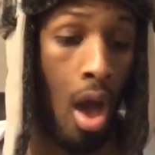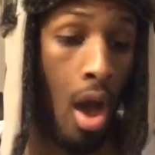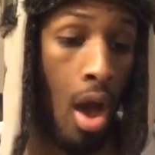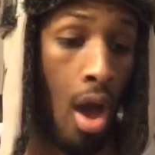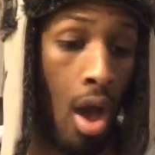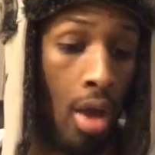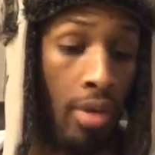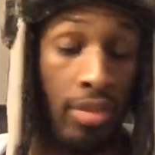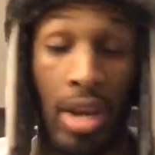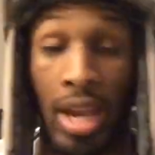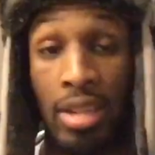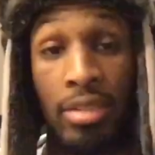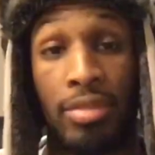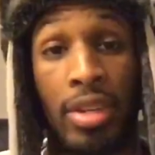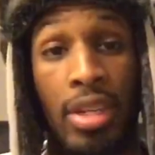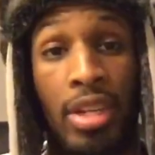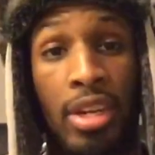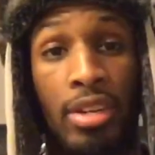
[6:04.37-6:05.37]
Uh, if you liked
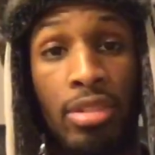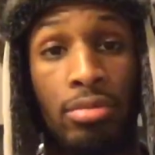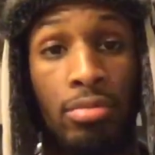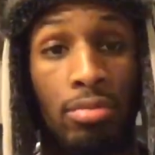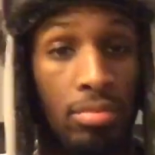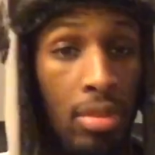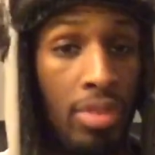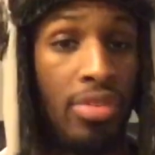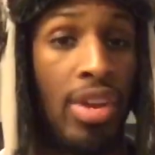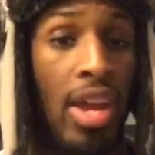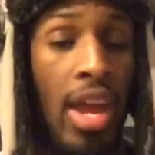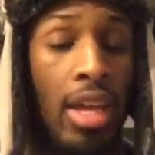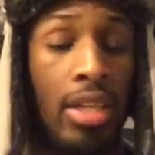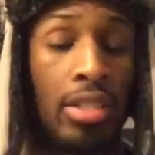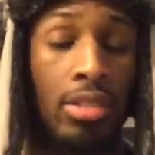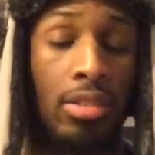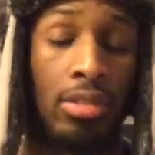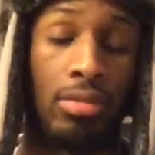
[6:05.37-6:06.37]
the video, my
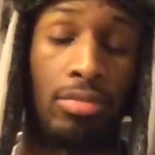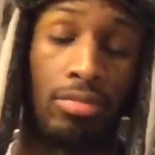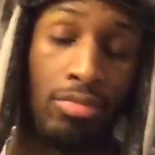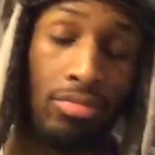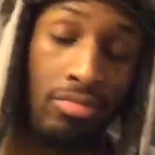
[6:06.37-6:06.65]
reaction,